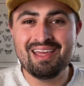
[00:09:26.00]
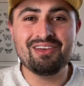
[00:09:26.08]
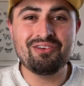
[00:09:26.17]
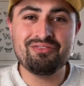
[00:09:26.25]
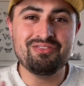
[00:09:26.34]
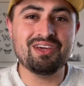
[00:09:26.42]

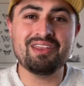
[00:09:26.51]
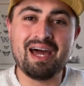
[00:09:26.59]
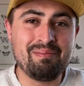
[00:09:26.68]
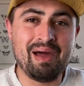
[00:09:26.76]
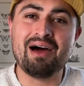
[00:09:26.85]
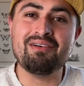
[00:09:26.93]
You'll feel
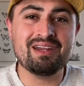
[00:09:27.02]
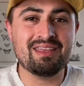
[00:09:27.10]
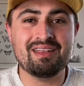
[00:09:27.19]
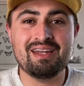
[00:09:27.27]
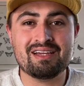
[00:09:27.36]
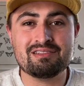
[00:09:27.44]
that pounding
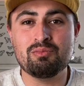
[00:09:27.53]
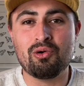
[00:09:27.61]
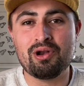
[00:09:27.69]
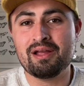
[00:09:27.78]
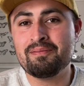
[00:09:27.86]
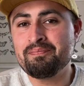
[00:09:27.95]
the next
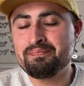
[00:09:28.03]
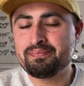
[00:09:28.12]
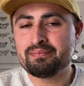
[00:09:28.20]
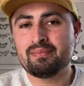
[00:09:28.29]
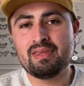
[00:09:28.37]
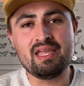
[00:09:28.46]
morning.
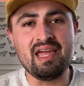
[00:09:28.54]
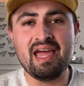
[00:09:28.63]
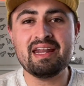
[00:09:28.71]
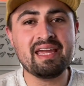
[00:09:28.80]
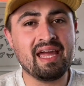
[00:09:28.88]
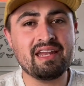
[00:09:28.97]

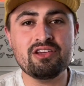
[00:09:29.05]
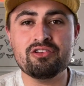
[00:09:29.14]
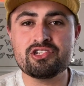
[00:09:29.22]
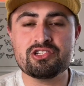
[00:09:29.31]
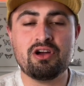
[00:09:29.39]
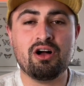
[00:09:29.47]
And again, you'll
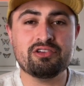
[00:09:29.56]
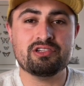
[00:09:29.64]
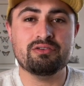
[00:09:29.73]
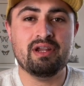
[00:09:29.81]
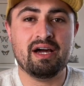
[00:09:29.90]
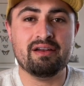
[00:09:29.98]
just
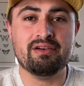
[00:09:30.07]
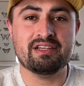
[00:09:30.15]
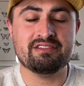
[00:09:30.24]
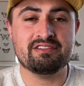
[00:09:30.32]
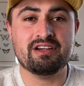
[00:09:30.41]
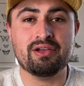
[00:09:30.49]
also not
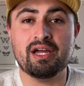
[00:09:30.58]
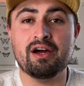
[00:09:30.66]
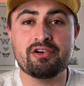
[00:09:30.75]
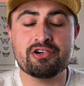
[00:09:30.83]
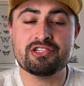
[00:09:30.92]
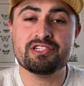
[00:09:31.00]
necessarily
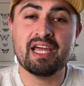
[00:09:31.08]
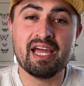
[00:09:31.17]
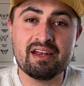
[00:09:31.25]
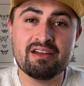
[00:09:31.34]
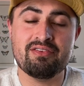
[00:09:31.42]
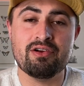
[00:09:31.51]

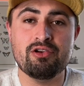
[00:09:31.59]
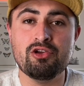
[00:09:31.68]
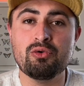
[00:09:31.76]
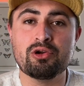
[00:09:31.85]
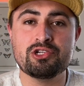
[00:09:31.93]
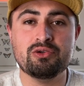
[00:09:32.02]
understand if you're
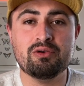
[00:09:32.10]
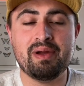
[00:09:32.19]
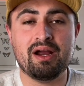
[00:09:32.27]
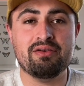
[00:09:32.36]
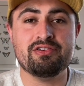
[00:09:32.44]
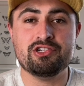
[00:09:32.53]
newer to a
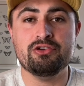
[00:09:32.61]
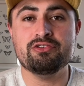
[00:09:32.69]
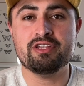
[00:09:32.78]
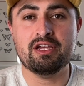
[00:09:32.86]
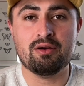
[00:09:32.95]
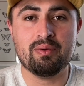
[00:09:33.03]
pair of shoes
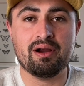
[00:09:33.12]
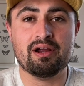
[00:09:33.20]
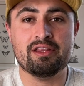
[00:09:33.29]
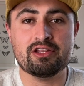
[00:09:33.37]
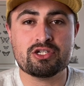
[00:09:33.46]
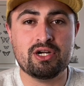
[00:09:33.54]
that you're wearing
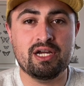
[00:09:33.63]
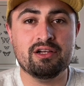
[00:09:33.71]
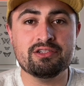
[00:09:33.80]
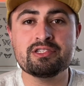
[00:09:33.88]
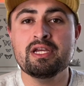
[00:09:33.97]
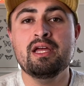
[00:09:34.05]
on the
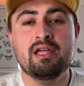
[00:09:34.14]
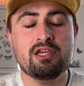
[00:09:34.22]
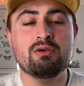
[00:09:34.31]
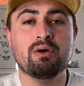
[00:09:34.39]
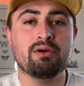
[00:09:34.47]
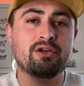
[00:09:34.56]
trails.
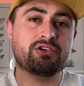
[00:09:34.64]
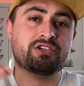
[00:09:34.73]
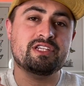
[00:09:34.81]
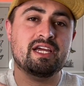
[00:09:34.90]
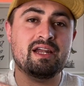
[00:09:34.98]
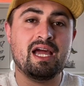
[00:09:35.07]
You won't
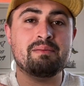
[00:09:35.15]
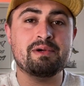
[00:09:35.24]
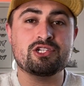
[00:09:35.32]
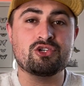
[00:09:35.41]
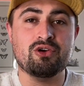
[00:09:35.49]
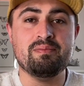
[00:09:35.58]
understand how
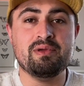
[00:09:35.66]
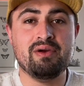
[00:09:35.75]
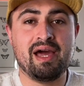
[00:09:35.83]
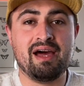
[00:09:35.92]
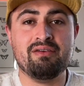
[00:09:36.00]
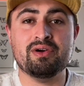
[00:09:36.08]
much grip you
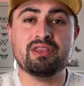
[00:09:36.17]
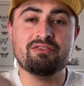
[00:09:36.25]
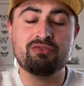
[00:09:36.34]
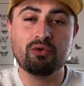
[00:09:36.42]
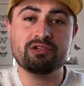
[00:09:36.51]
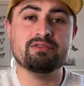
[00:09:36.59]
have with the
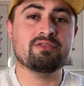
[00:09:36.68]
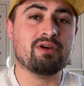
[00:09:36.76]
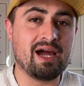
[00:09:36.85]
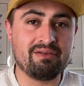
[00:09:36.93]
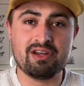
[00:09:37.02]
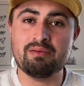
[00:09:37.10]
force of
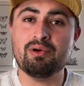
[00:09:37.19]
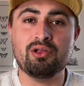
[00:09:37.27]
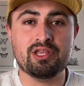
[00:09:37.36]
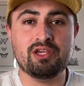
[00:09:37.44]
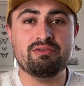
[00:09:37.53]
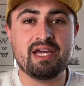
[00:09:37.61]
gravity
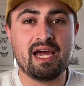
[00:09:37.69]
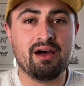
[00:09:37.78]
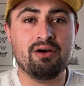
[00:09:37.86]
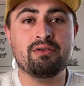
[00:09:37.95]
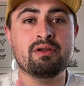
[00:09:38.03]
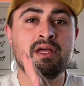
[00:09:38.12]
pulling you
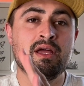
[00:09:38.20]
down,